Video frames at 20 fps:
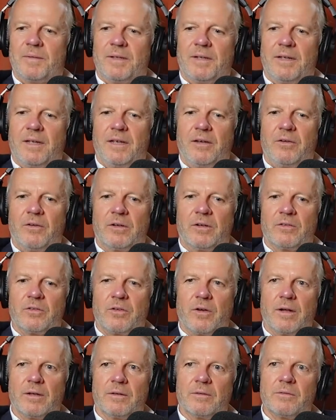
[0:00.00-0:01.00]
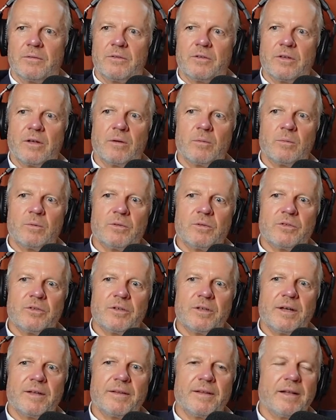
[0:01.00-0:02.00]
Here in Australia. So we'll
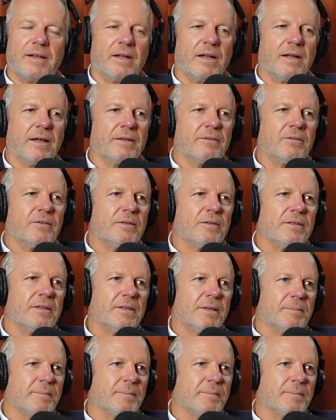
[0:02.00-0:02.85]
see how that lands. Yep.